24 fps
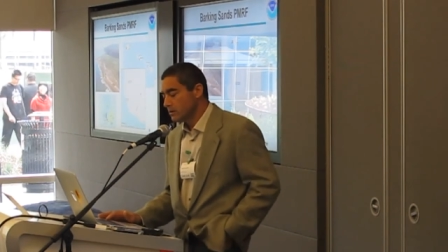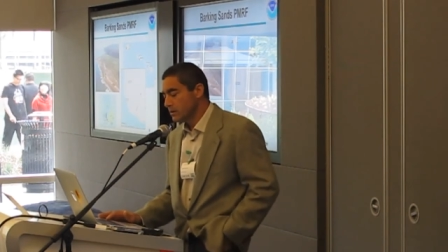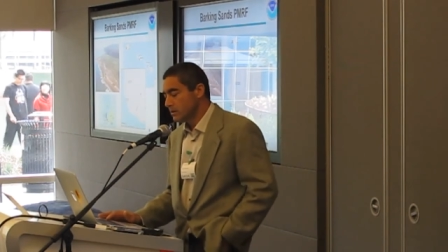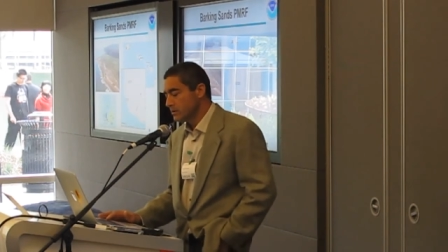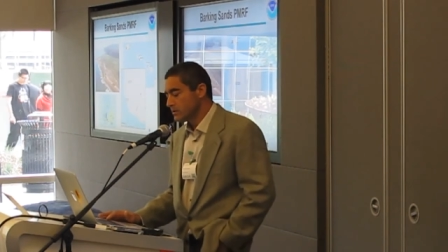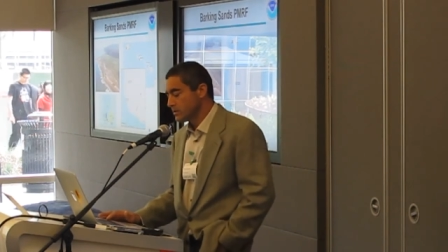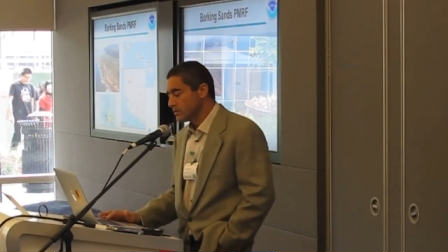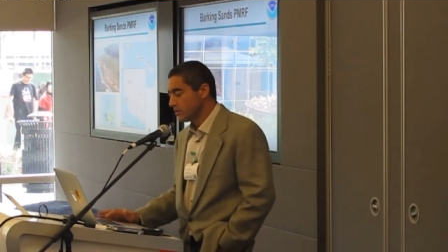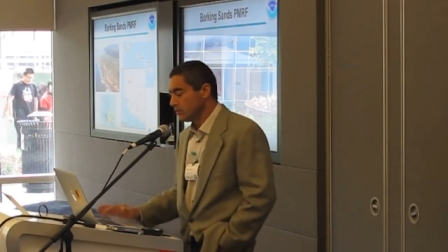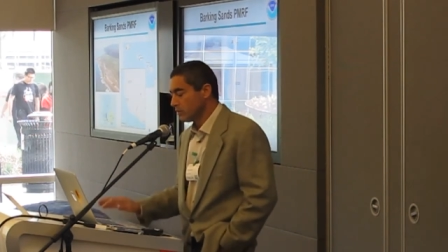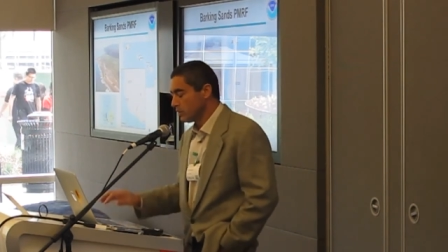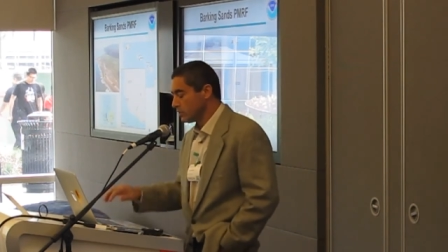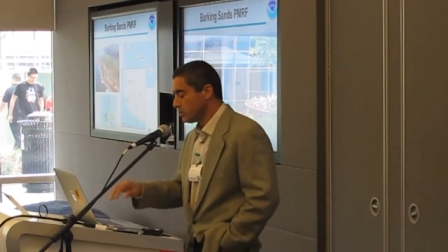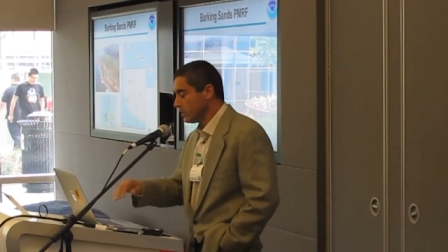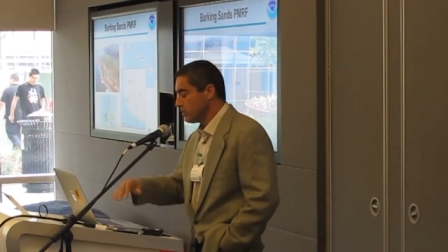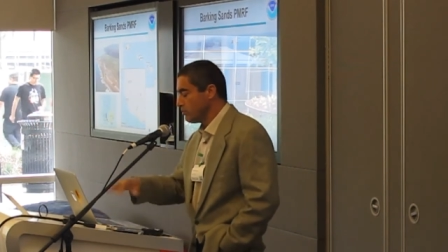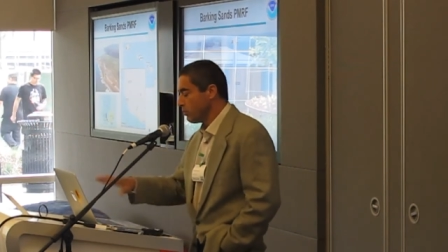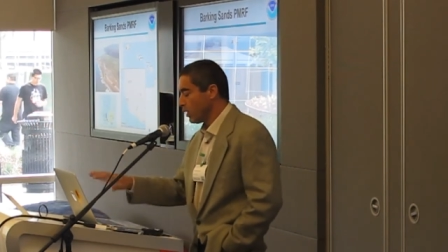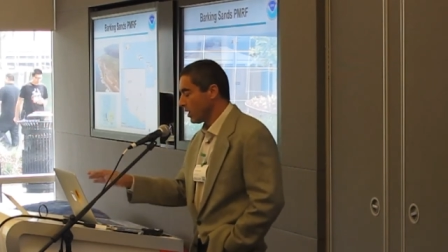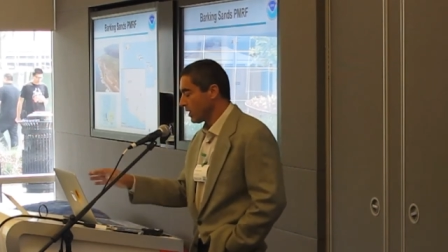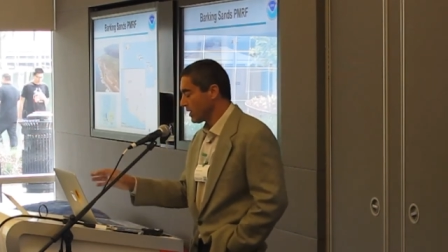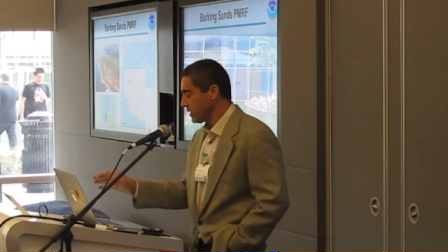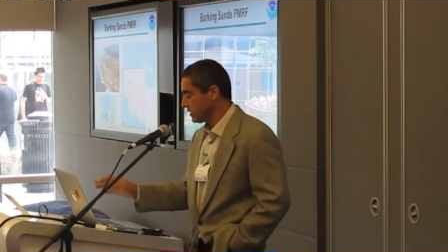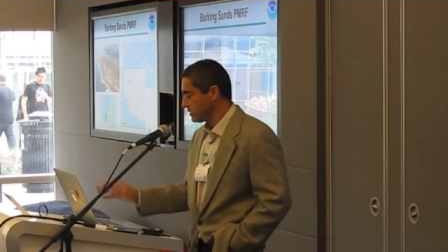Similarly,
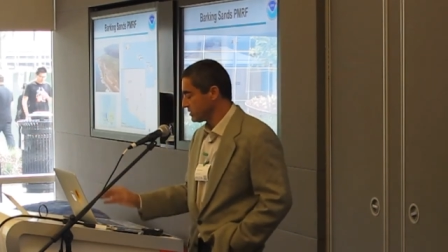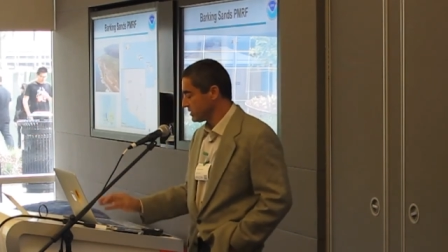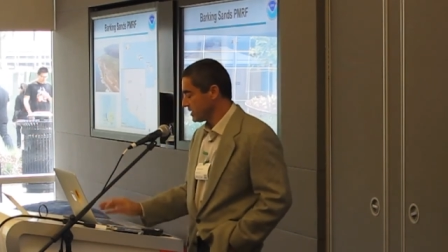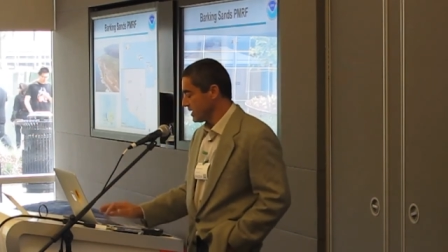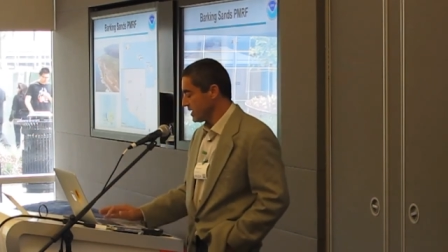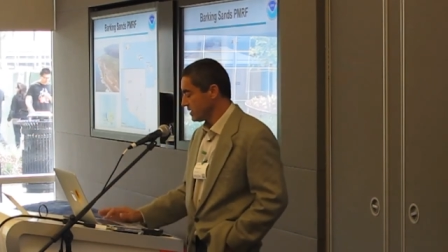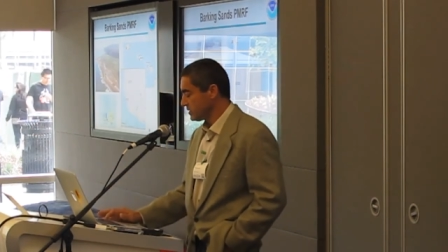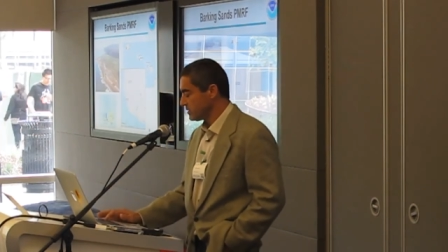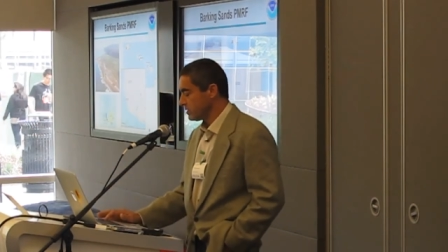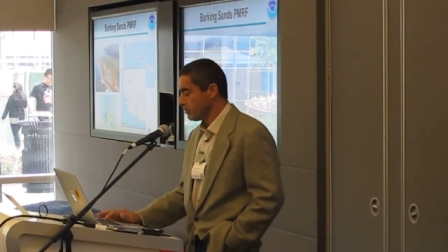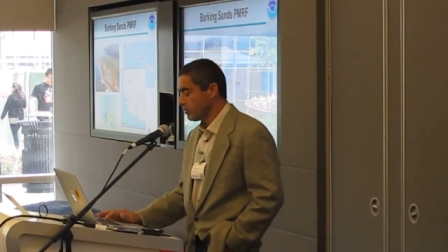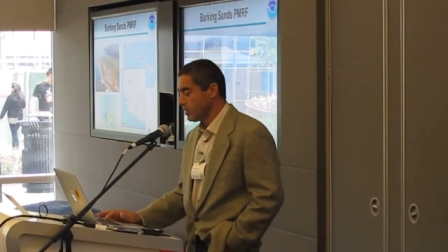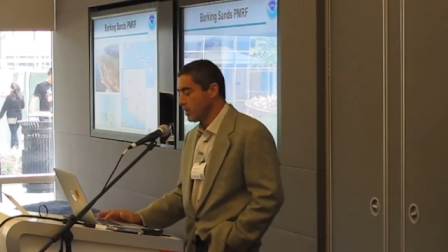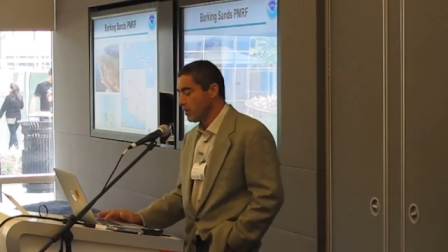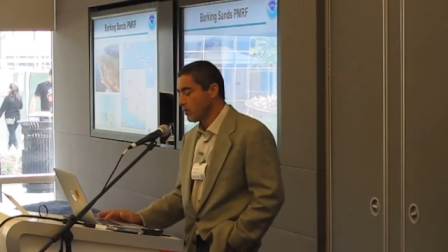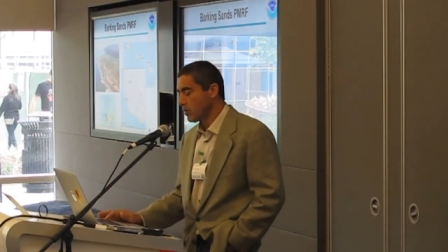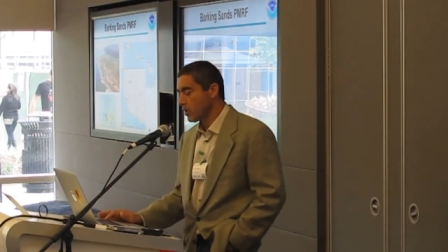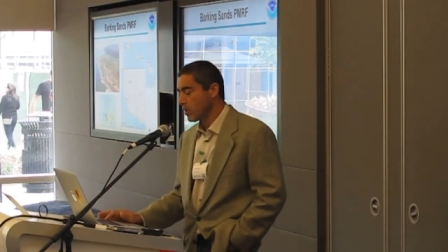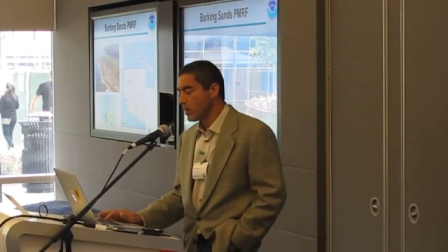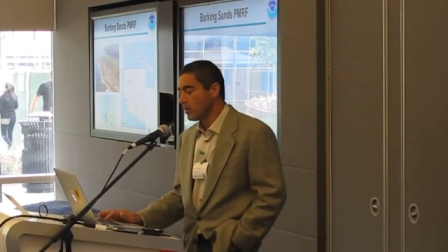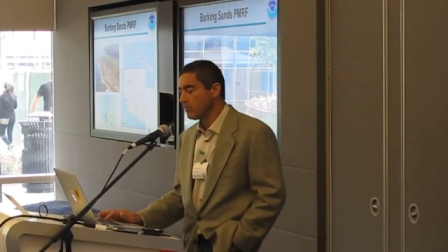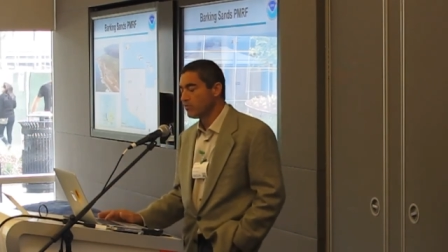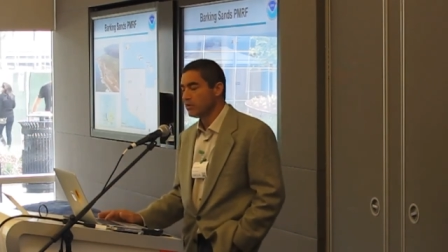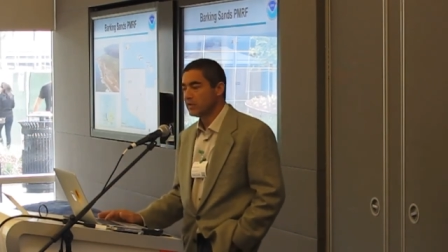Barking Sands at
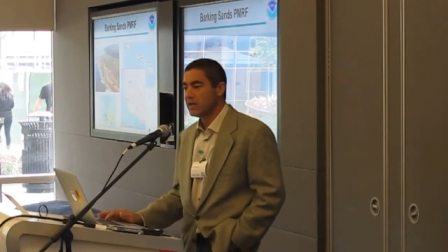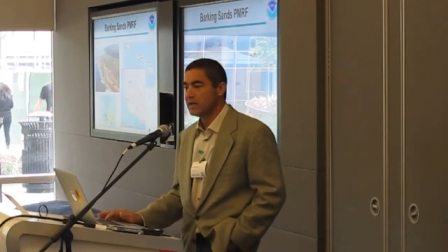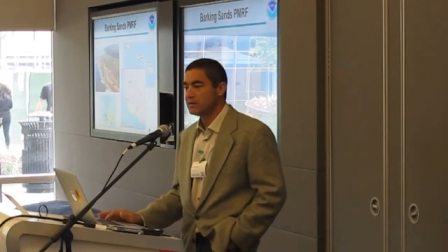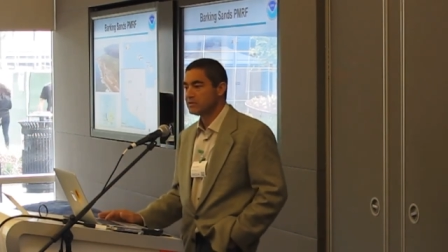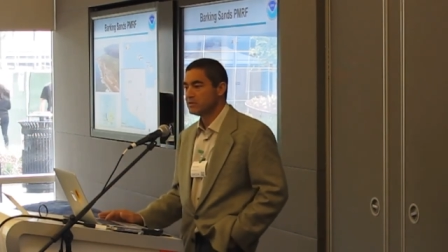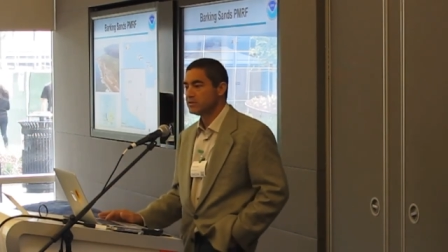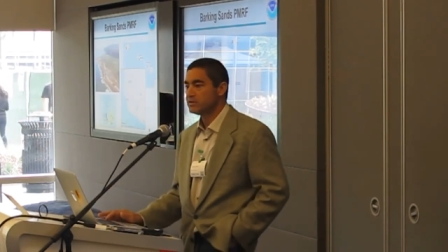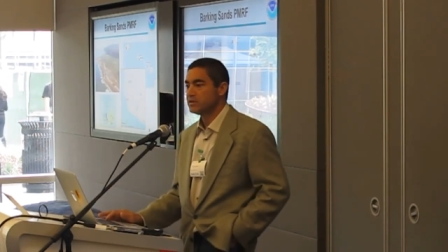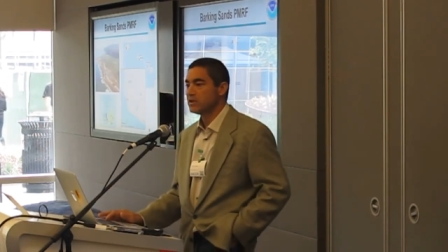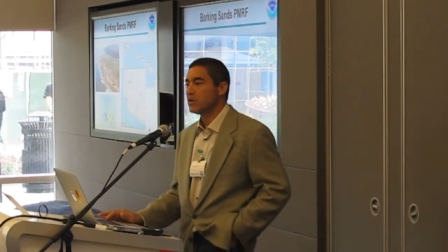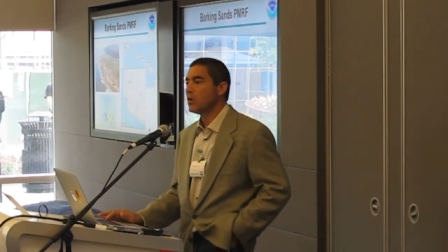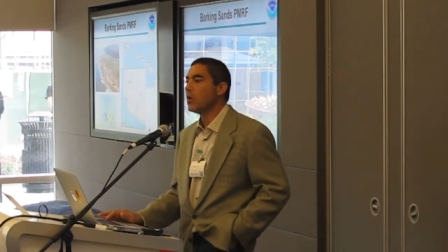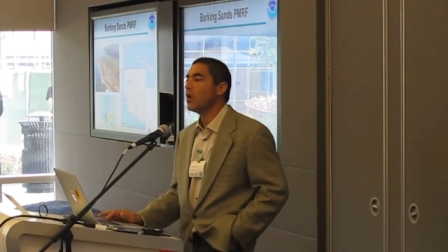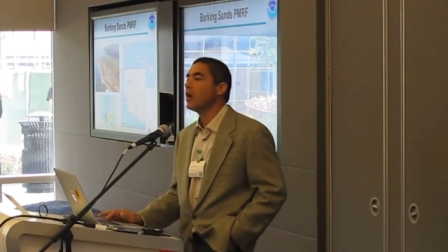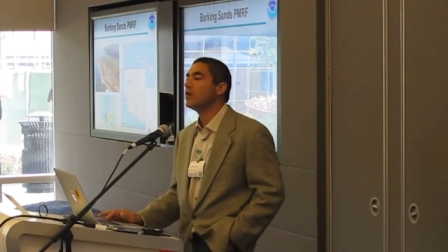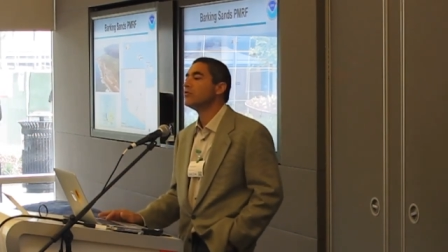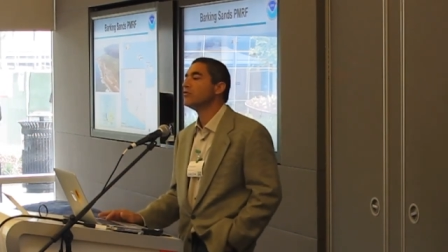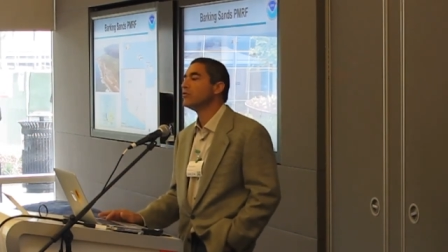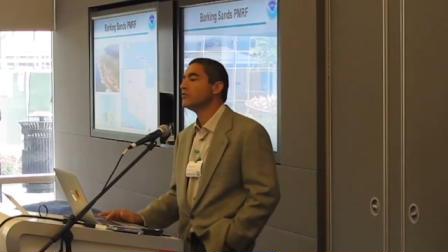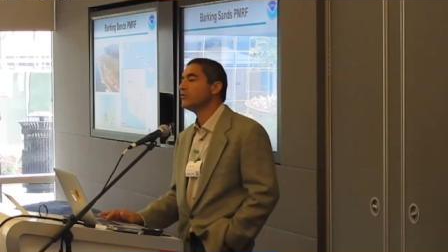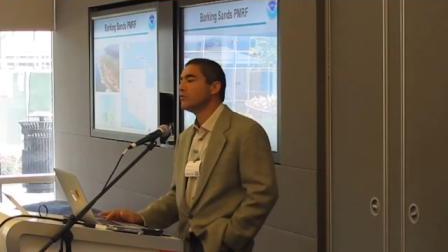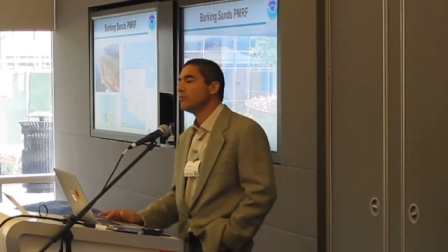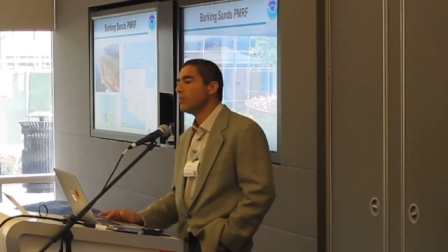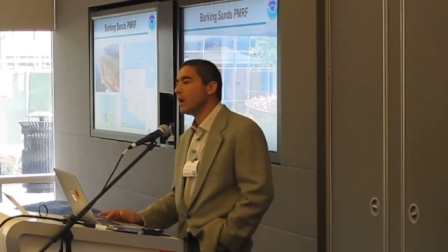PMRF allows us to go
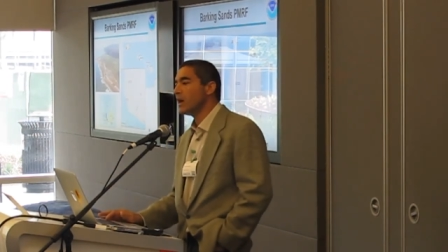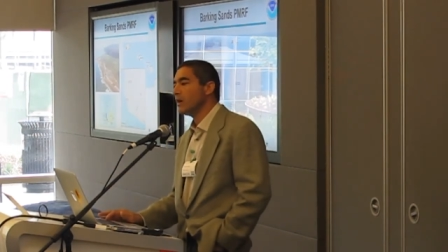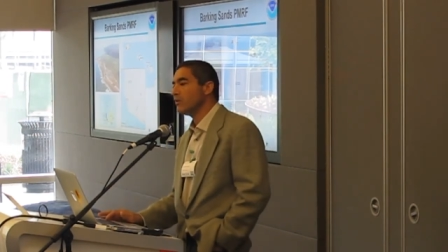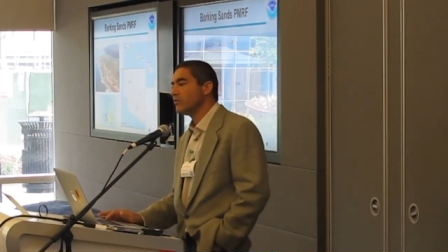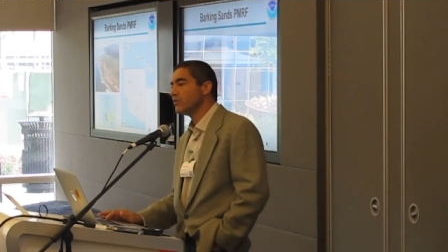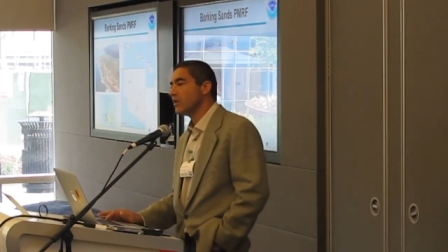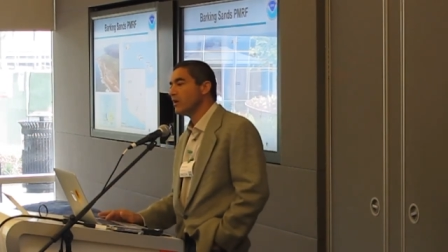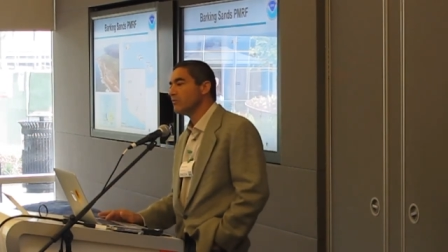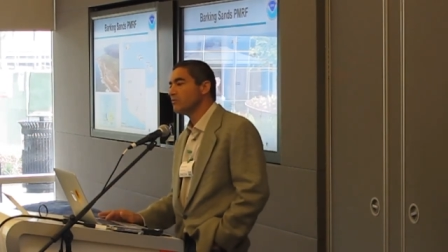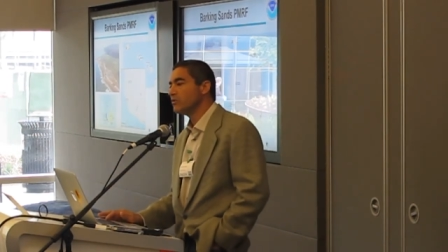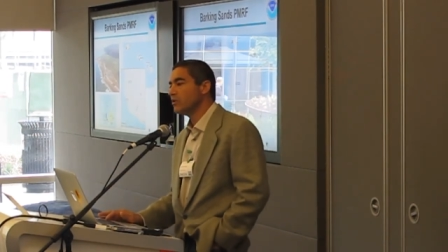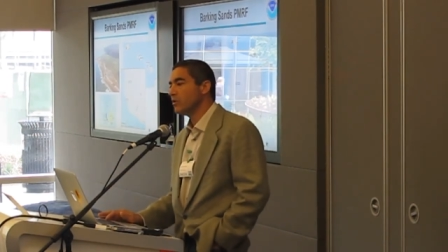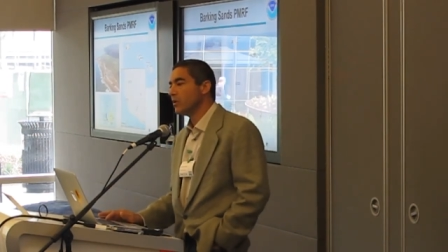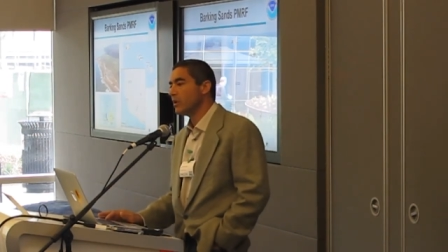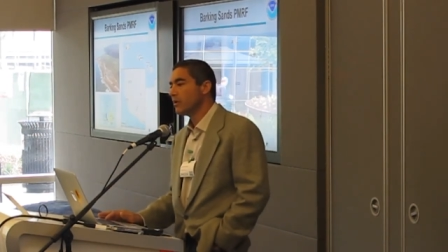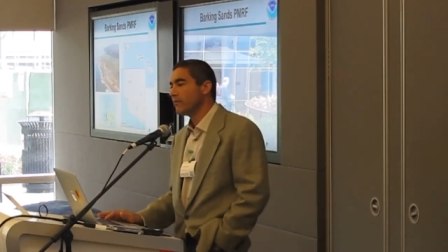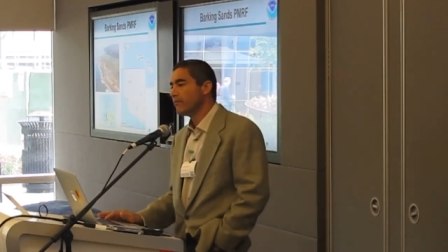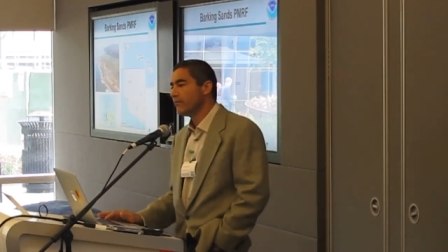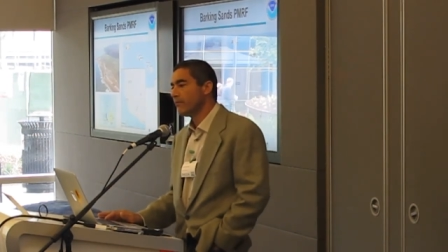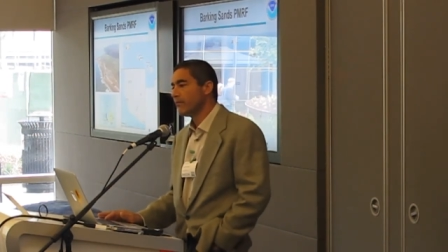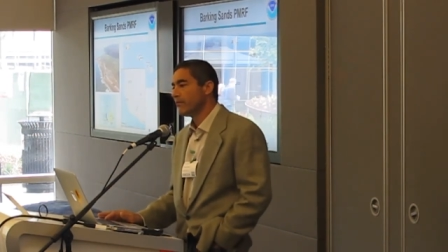hundreds of miles offshore